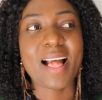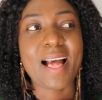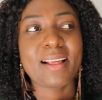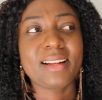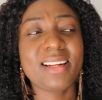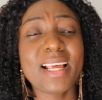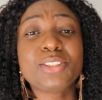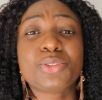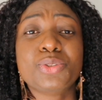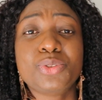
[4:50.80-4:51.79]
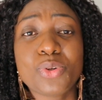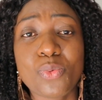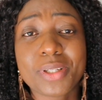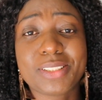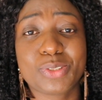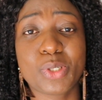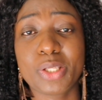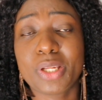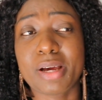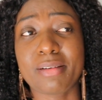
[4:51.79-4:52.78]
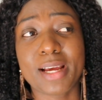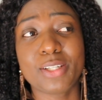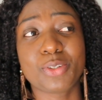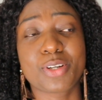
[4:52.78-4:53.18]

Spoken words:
and learn to know what is going on around you.